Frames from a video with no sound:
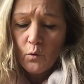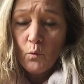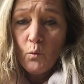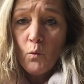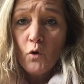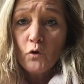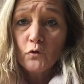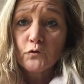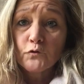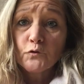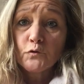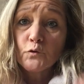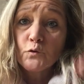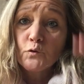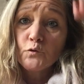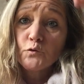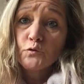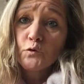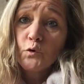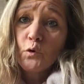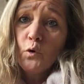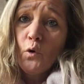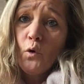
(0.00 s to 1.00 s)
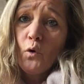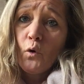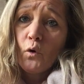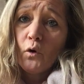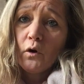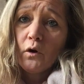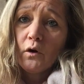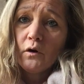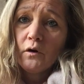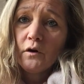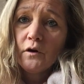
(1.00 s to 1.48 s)
was too
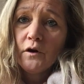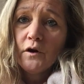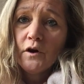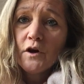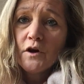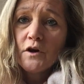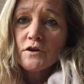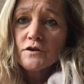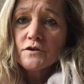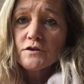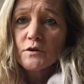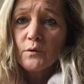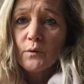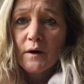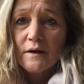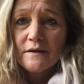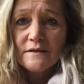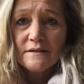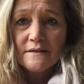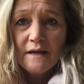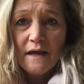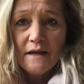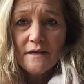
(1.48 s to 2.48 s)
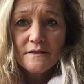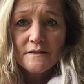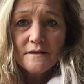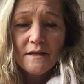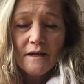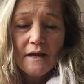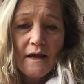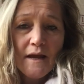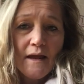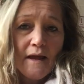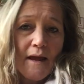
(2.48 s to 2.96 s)
tall, so I sent
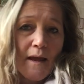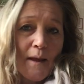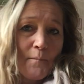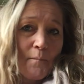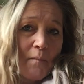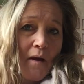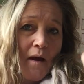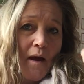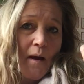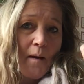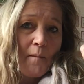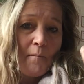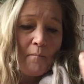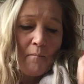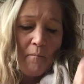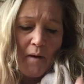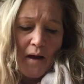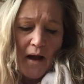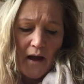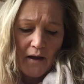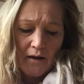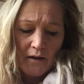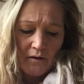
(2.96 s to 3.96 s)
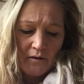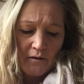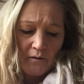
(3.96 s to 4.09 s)
him back.